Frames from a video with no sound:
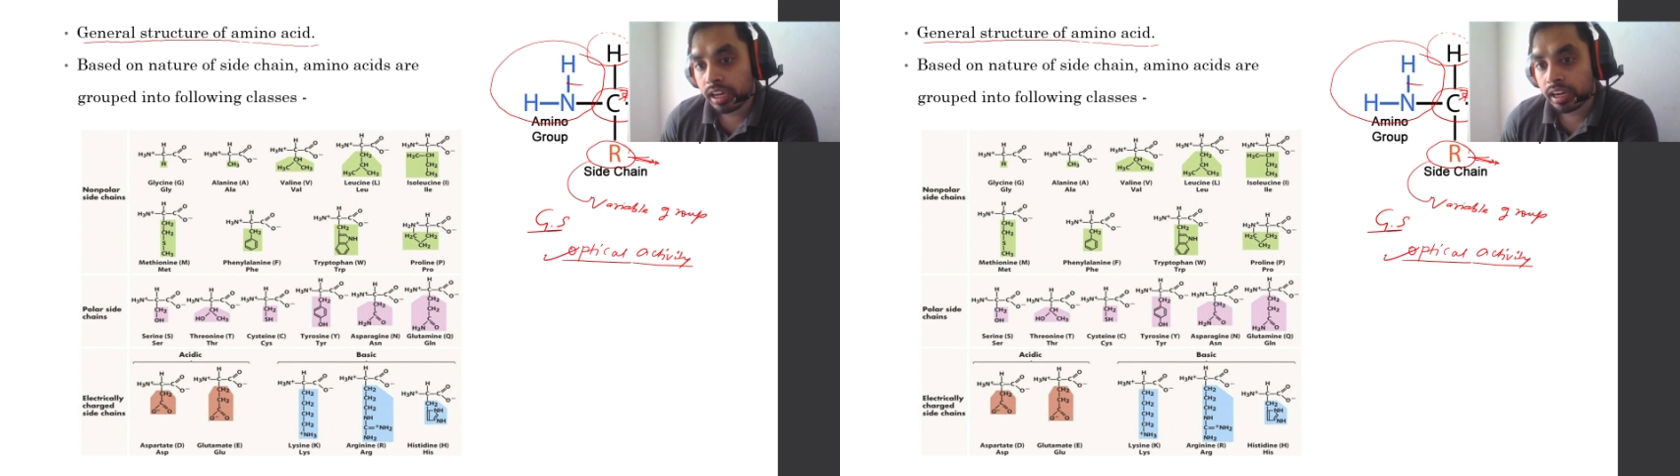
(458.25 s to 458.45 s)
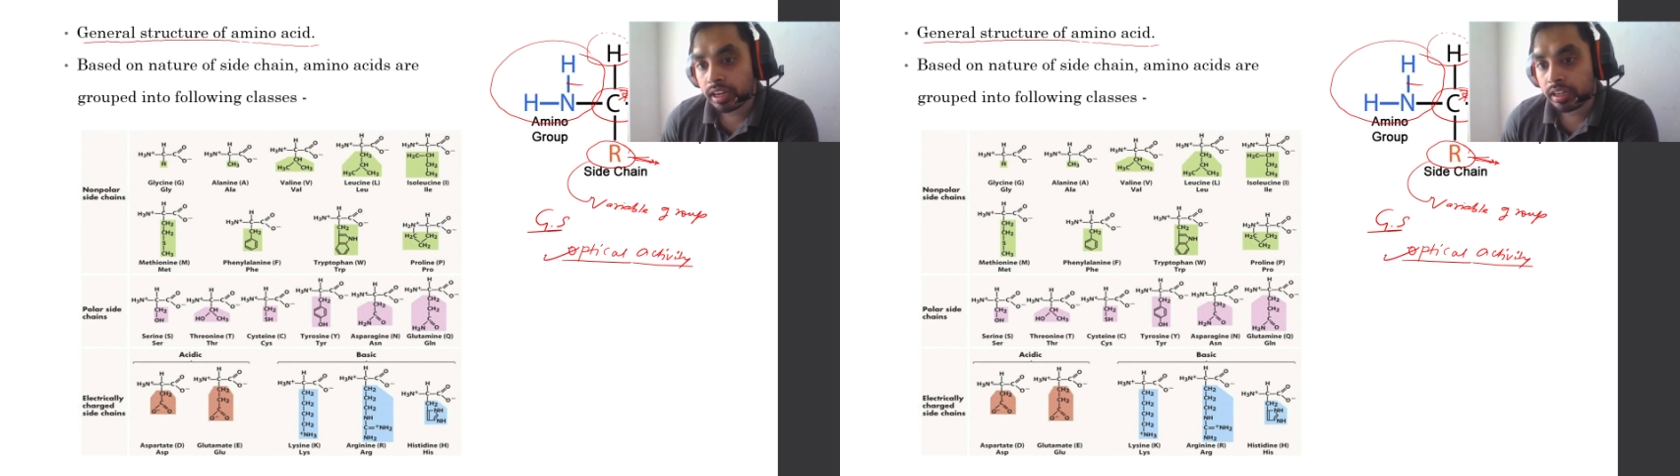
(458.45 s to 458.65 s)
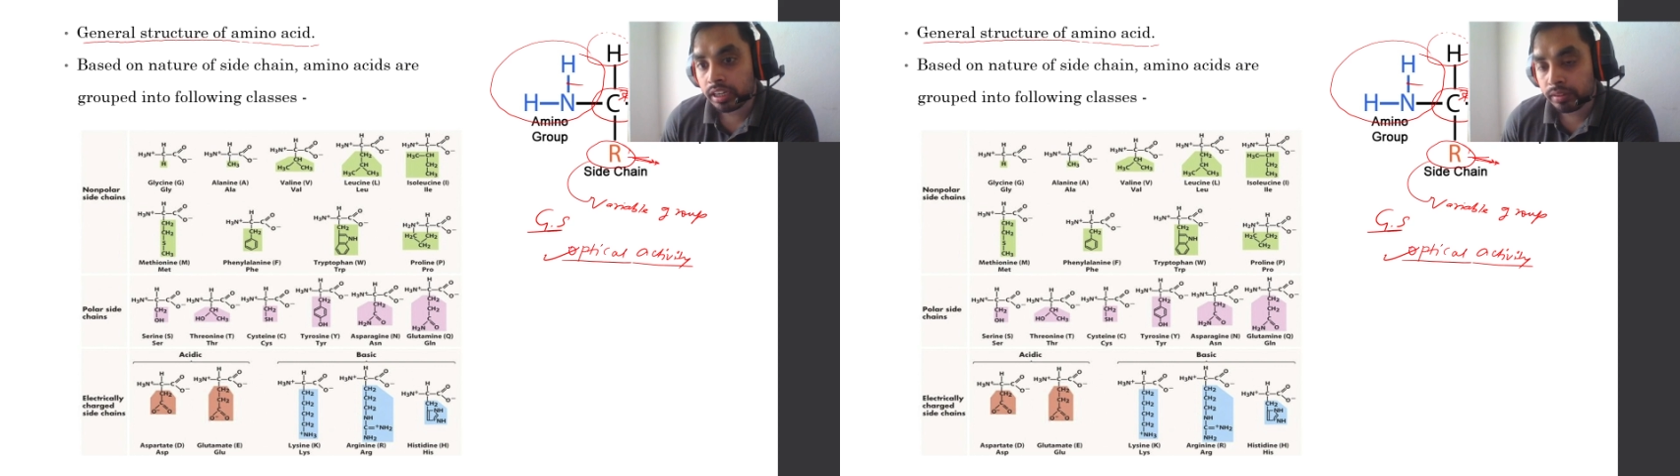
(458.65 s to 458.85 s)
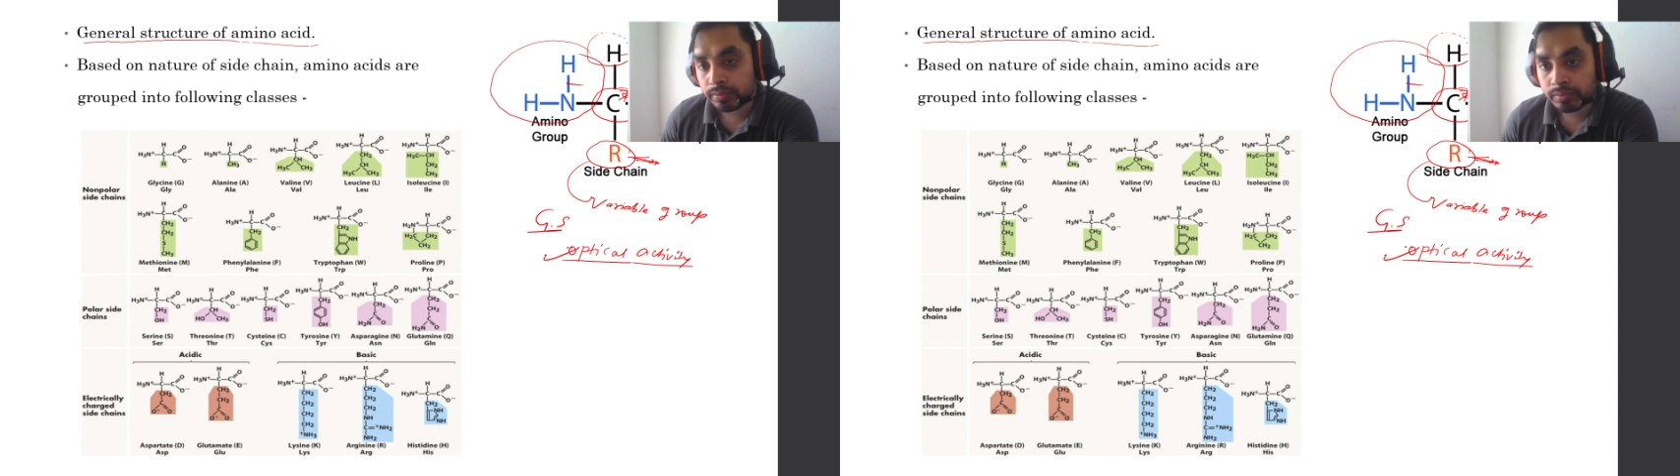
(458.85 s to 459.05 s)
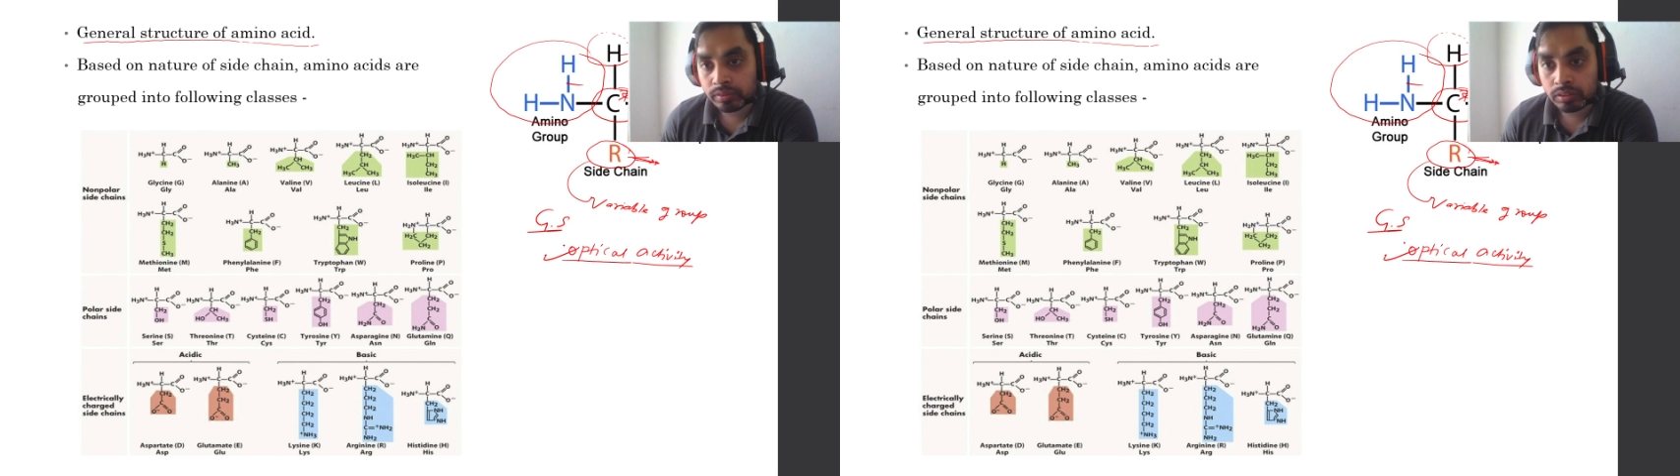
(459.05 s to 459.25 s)
active.
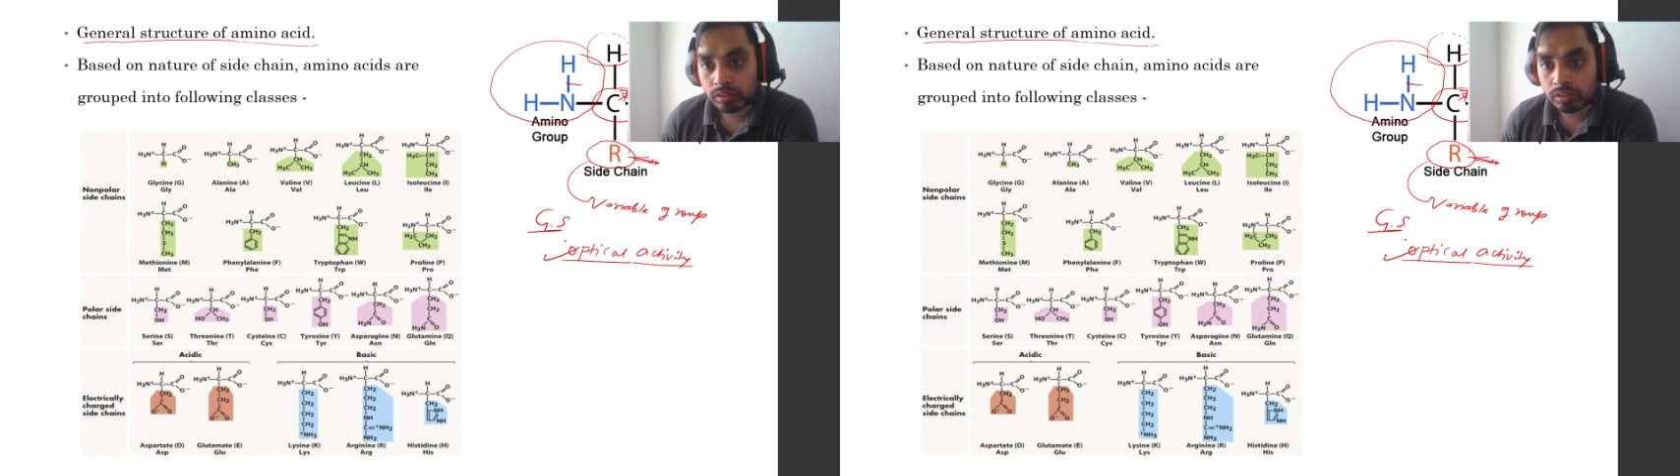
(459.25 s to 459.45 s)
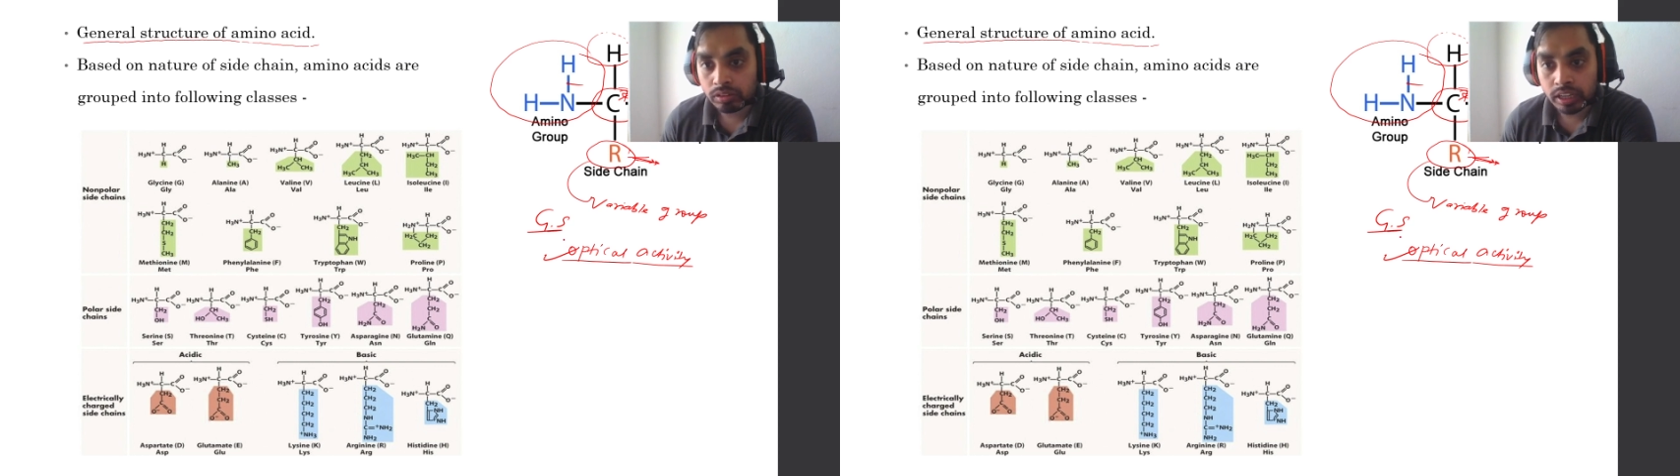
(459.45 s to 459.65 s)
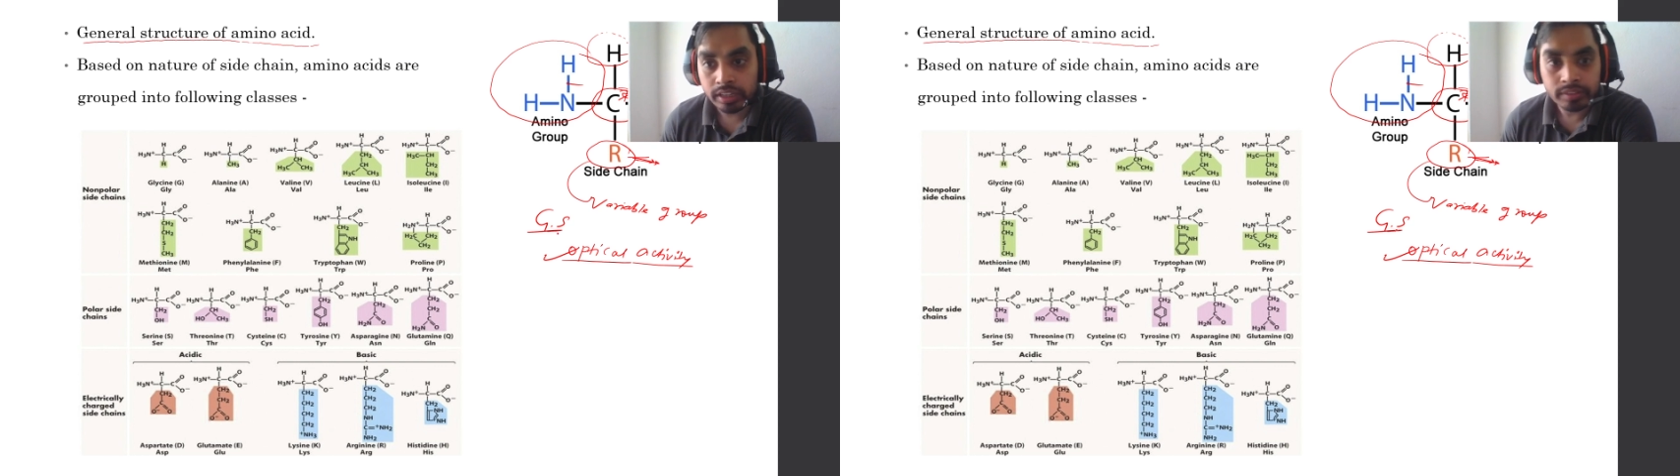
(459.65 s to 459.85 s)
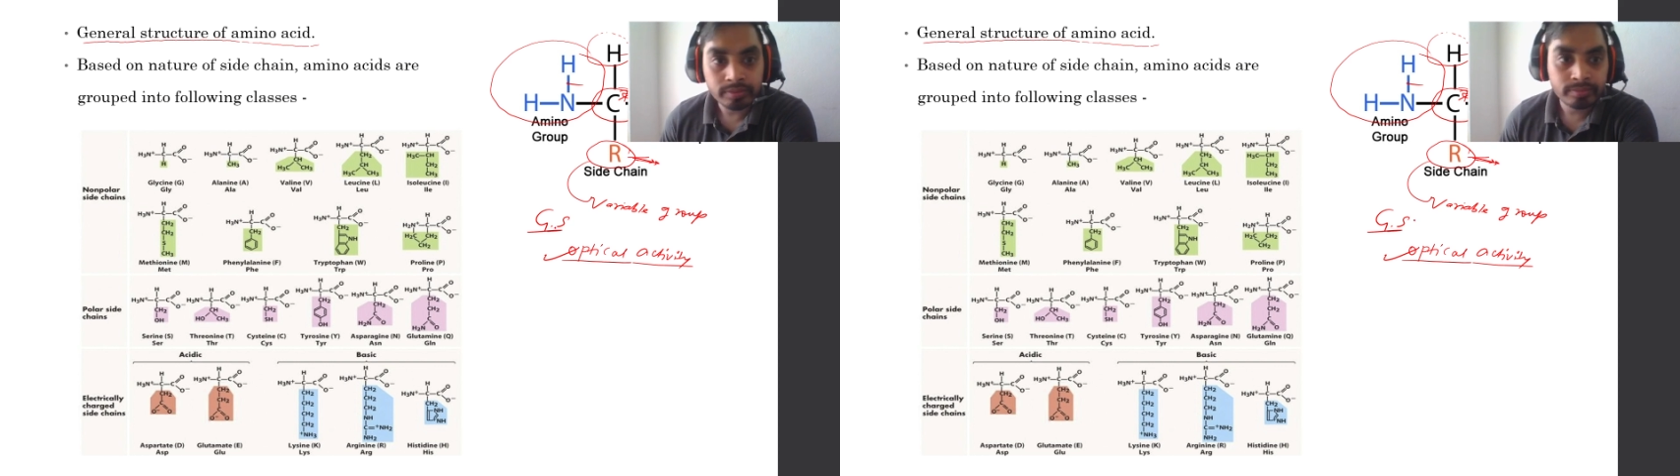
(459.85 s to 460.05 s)
Okay,